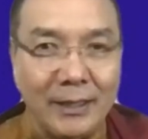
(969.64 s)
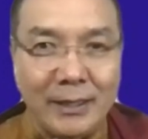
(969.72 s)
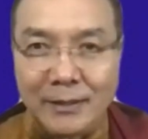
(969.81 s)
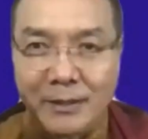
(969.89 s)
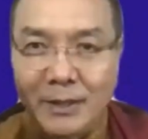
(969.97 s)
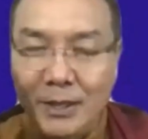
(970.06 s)

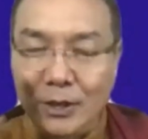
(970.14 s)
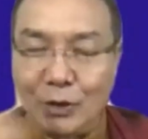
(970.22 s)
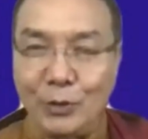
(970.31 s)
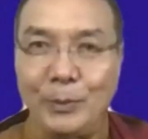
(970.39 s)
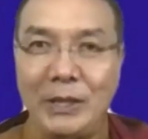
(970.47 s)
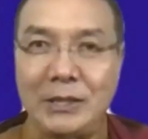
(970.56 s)
then
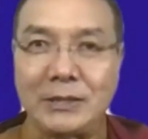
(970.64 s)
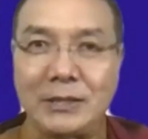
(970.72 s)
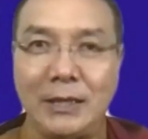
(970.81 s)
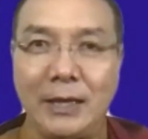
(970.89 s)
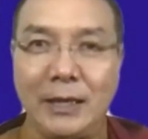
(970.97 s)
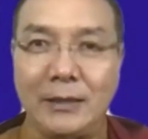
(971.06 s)
you
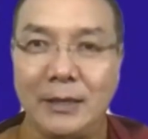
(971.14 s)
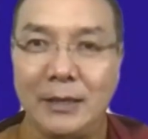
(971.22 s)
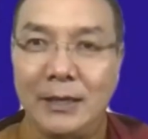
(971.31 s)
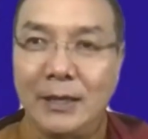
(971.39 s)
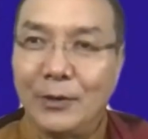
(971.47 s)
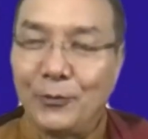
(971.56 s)
meditate it
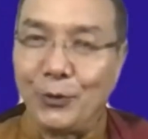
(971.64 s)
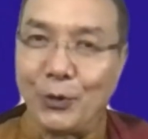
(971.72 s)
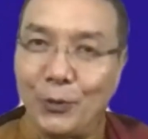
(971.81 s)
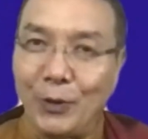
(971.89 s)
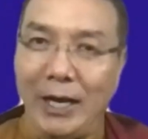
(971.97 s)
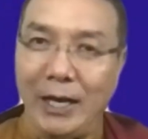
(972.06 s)
for
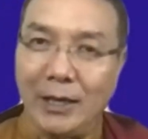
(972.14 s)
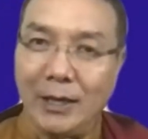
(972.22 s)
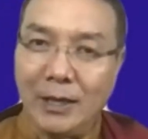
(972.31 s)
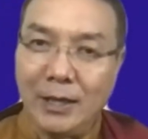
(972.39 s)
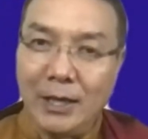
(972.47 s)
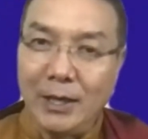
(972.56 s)
a while.
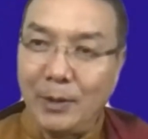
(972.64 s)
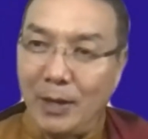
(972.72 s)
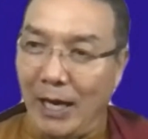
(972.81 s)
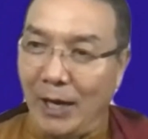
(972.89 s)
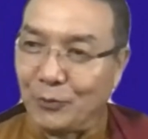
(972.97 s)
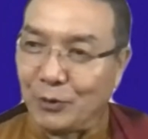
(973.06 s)

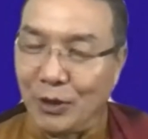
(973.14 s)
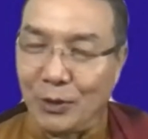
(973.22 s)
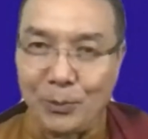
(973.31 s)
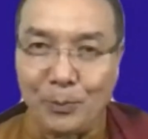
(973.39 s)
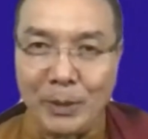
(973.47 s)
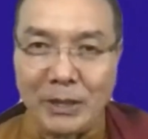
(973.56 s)
After
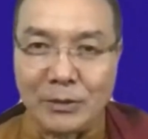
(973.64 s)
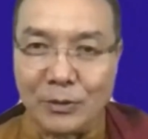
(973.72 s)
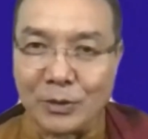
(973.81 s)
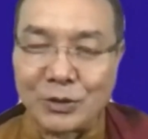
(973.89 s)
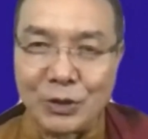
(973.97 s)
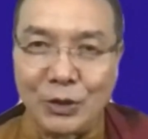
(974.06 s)
a month
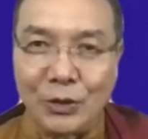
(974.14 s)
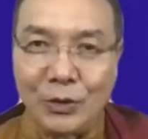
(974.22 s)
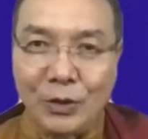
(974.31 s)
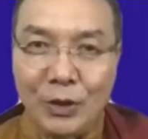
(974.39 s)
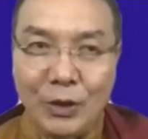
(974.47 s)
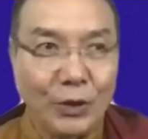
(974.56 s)
or
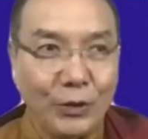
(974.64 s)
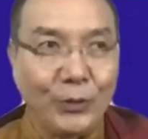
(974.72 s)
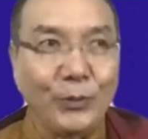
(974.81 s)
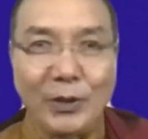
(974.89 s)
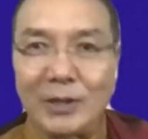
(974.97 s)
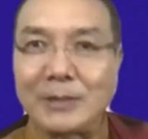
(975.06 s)
so,
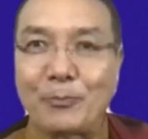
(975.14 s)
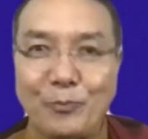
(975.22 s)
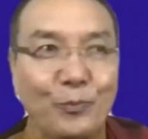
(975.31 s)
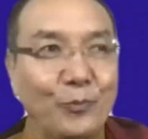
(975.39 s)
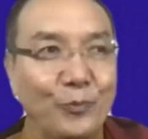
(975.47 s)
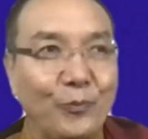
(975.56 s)
you will
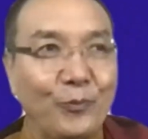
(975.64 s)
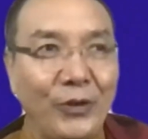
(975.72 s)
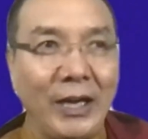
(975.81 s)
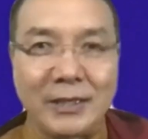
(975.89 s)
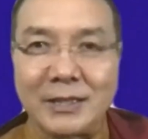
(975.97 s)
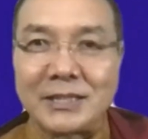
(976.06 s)

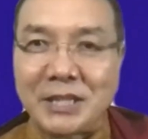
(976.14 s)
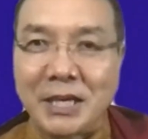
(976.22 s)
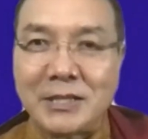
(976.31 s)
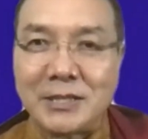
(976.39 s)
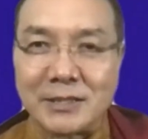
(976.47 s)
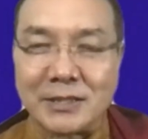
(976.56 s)
find the
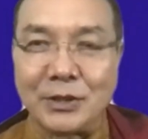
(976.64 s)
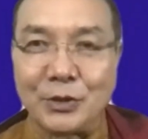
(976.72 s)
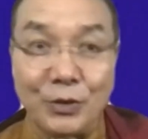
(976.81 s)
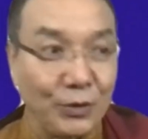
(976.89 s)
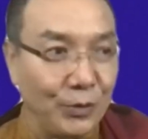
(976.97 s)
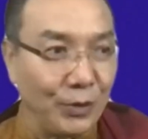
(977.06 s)
changes in
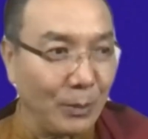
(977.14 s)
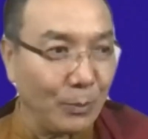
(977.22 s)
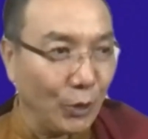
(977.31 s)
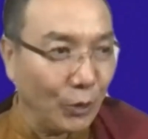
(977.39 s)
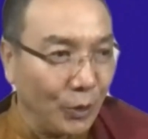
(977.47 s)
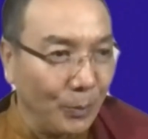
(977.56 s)
you. You are
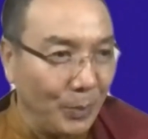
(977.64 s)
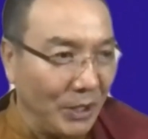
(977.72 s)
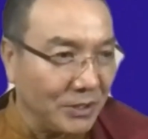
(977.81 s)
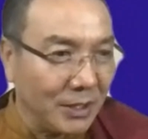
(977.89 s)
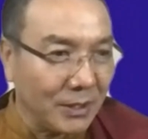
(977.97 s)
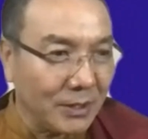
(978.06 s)
more
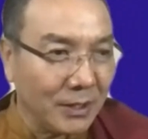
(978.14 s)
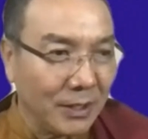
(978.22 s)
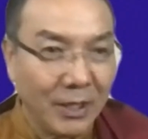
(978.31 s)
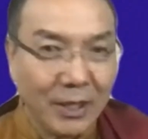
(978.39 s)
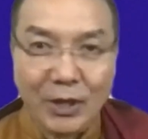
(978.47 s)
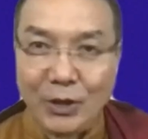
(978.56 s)
compassionate.
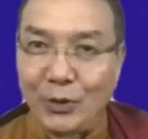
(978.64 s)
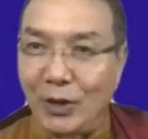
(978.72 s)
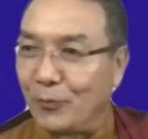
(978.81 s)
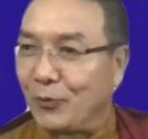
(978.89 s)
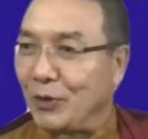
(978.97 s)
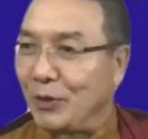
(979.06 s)
You
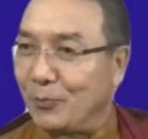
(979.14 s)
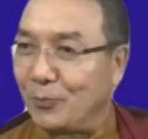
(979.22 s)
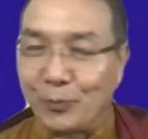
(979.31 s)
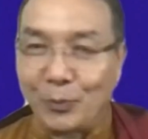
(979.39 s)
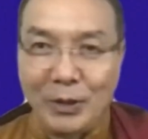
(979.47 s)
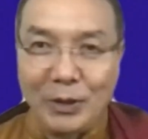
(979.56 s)
are free,
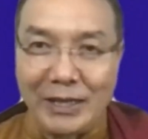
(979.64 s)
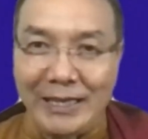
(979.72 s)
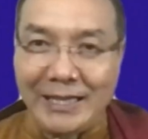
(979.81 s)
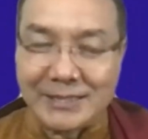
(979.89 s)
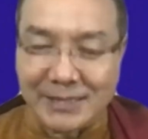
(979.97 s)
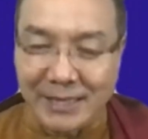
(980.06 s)

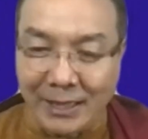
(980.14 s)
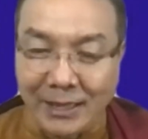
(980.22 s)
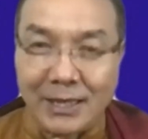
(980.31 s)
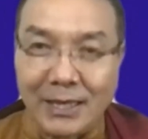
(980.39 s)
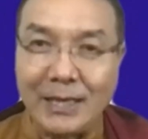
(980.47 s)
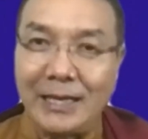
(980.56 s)
less
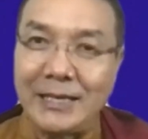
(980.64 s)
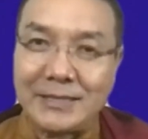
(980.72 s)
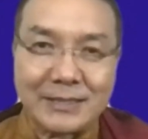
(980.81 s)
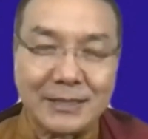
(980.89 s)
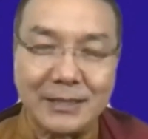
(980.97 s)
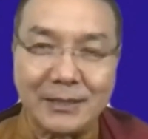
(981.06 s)
angry,
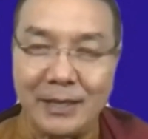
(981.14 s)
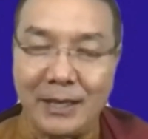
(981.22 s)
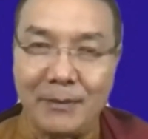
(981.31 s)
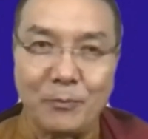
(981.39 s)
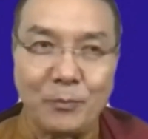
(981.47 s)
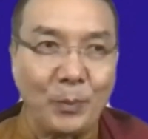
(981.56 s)

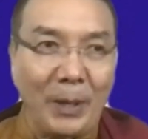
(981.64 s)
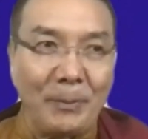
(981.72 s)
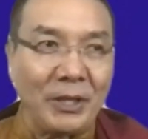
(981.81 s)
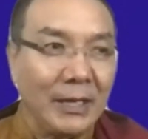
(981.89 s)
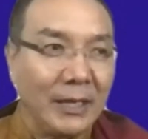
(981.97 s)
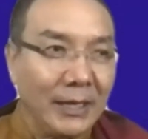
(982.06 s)
the
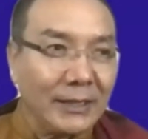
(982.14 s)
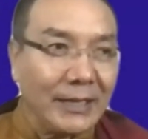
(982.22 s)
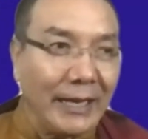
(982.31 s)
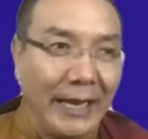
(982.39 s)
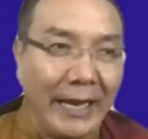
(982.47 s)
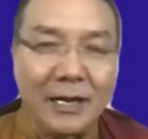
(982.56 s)

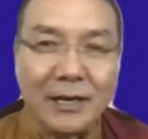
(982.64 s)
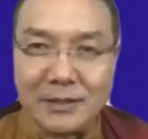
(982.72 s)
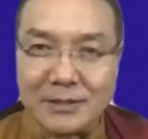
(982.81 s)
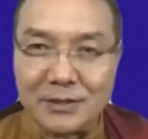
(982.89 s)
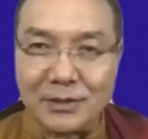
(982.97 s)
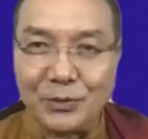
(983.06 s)

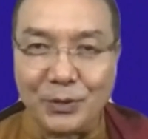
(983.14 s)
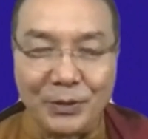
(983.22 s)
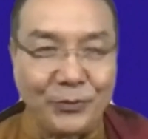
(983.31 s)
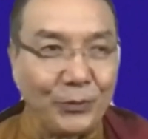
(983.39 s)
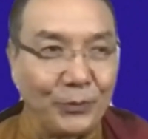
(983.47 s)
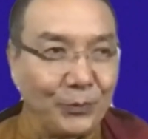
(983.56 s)
angers. If